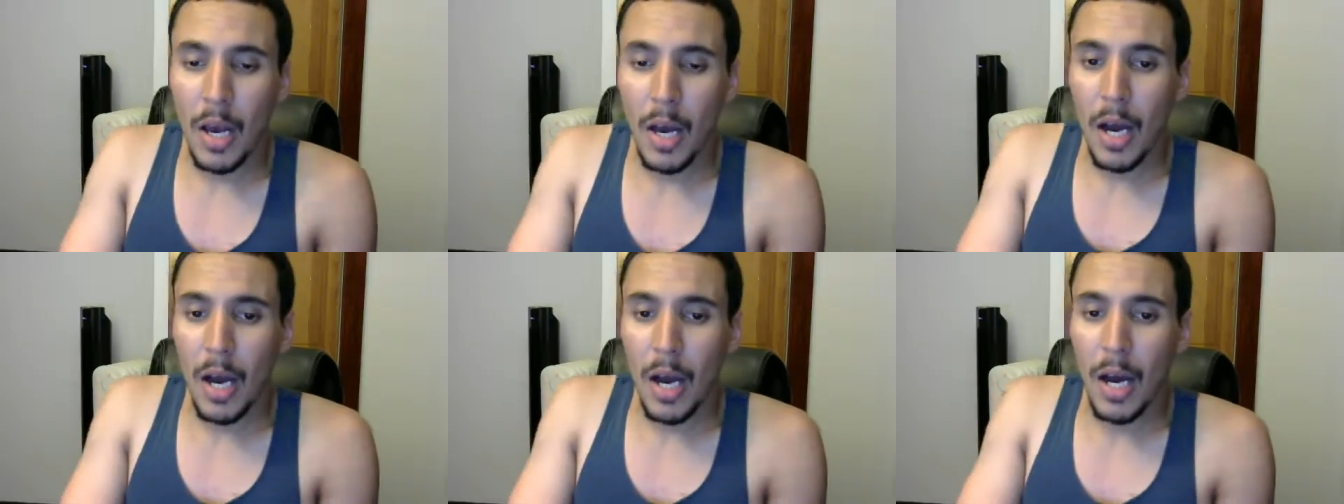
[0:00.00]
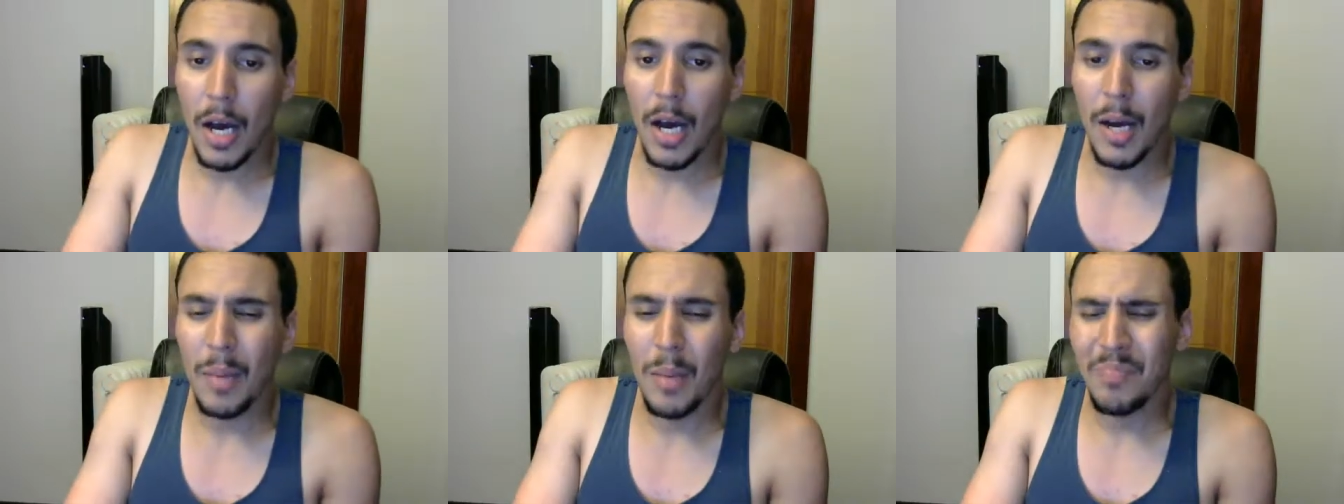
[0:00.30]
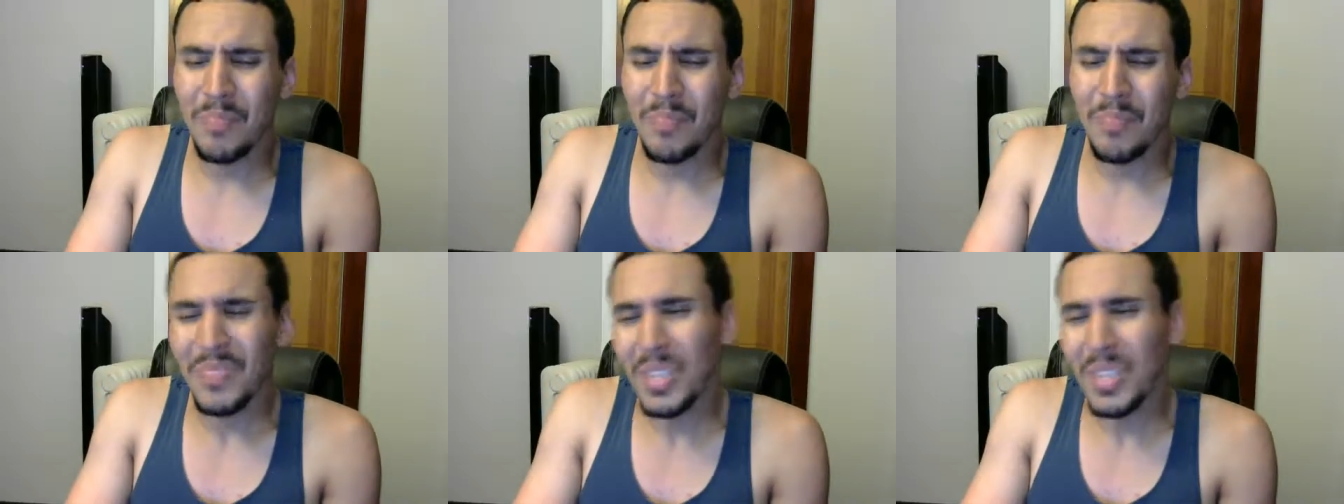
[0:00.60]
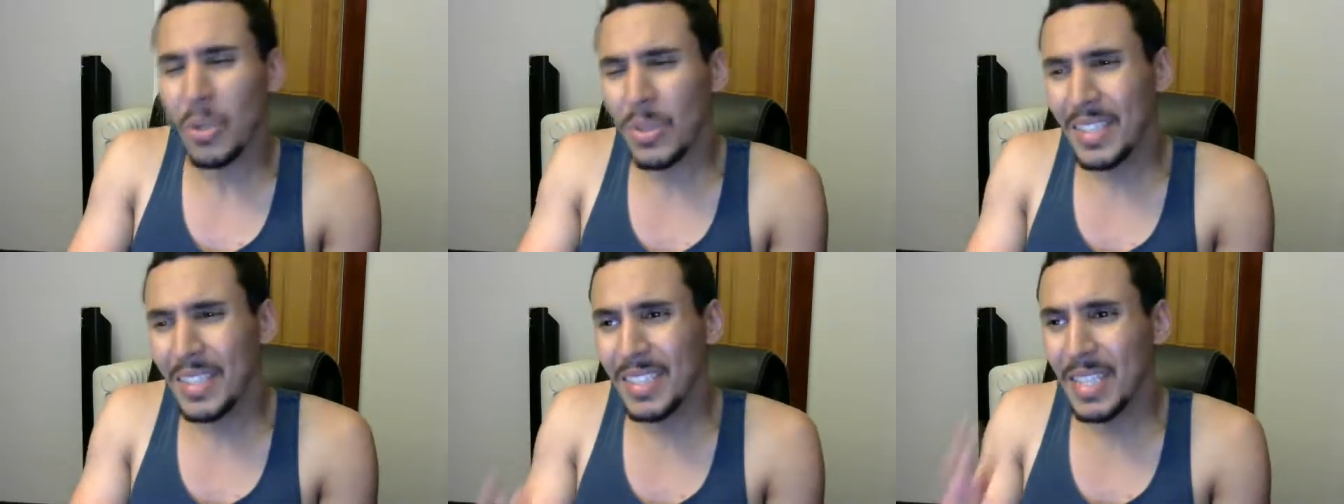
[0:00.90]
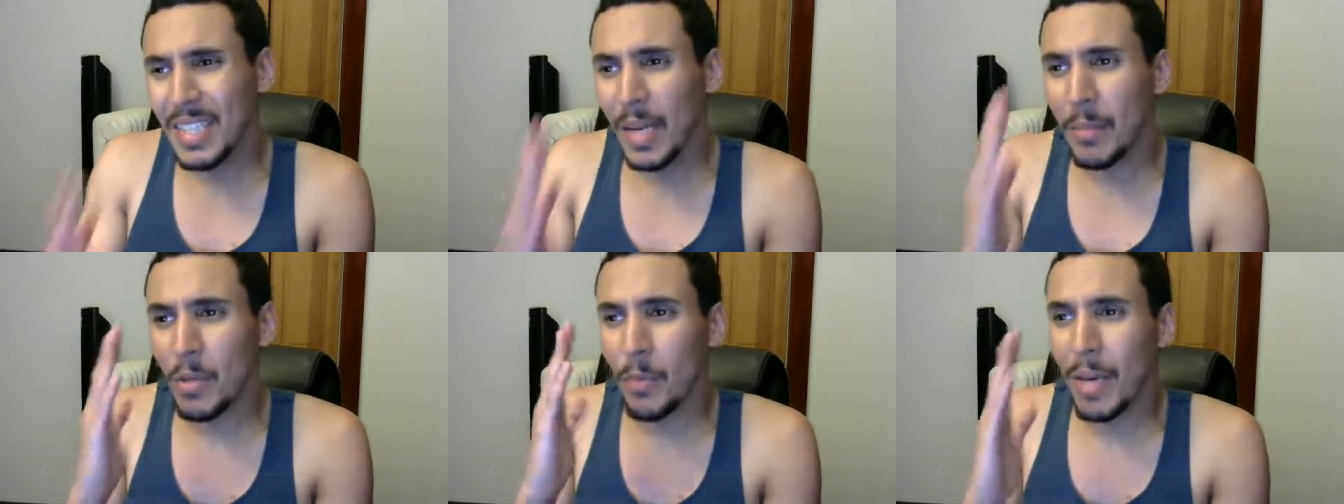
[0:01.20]
The only
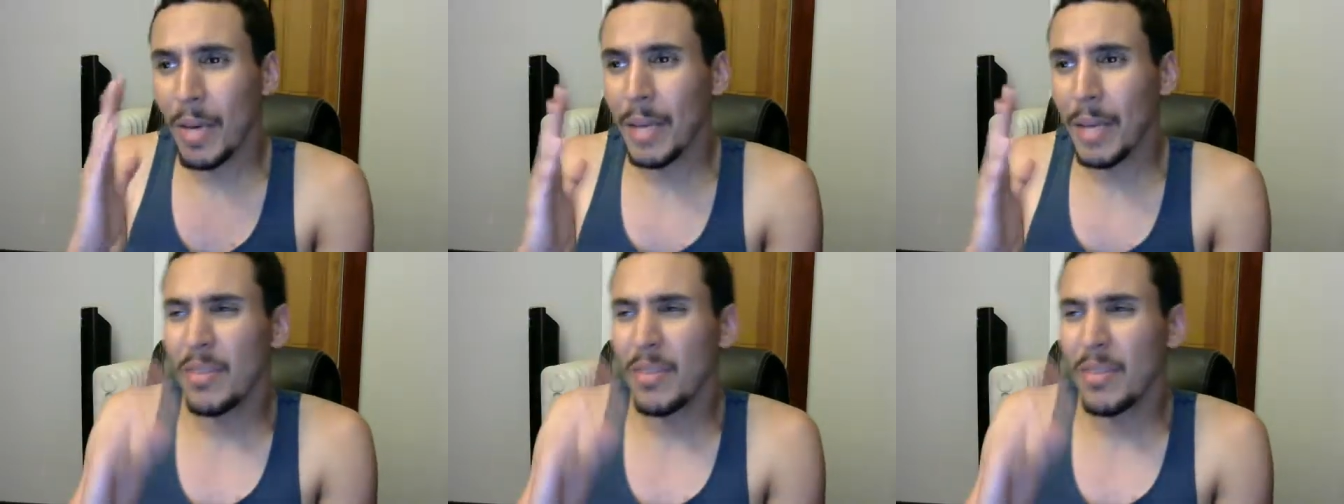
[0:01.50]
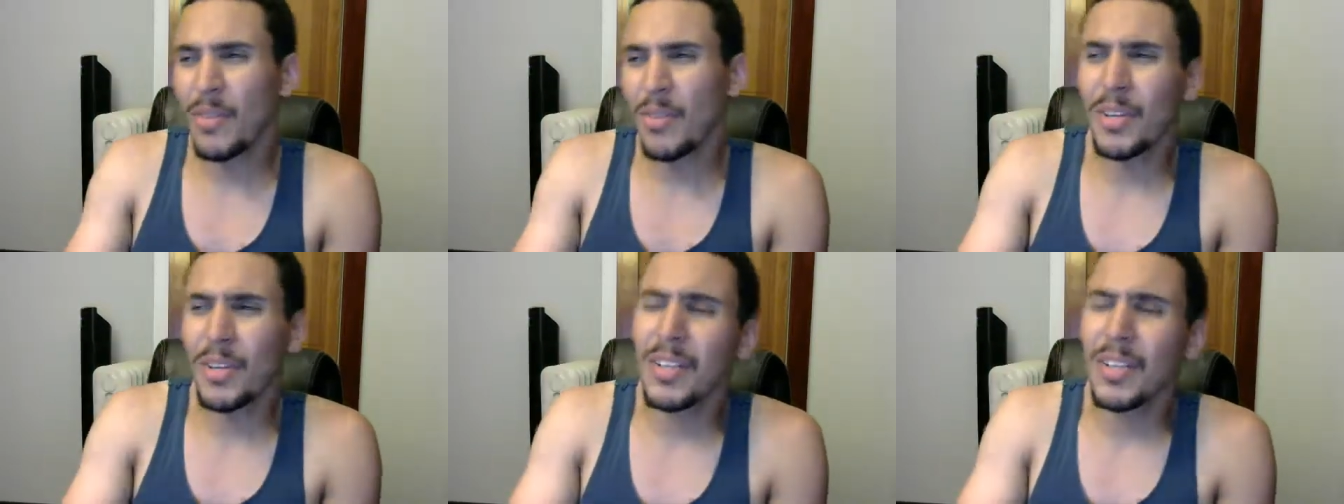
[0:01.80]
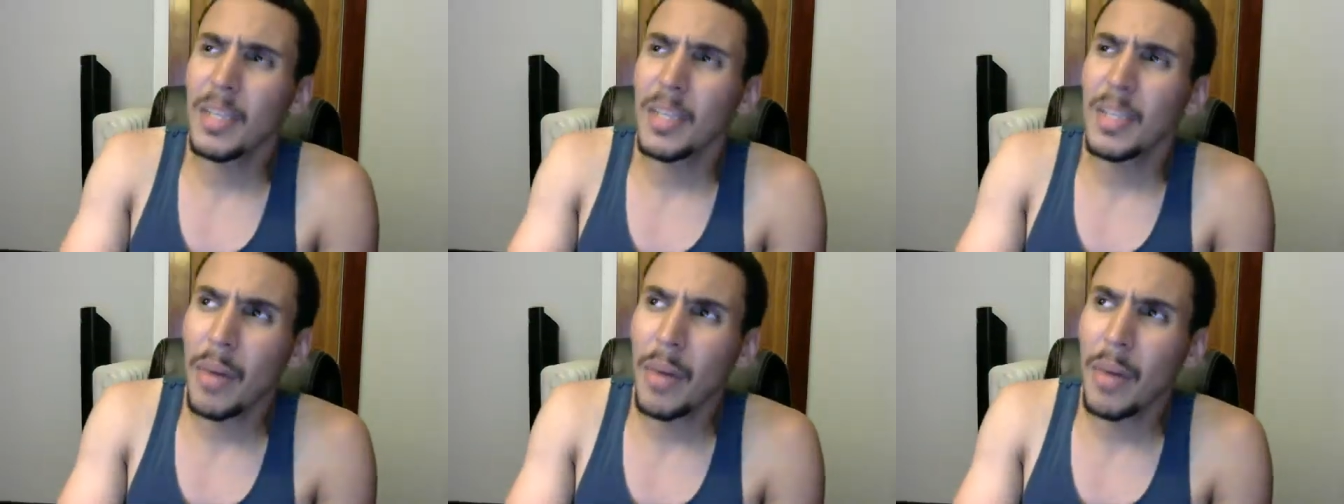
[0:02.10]
time you might be vertically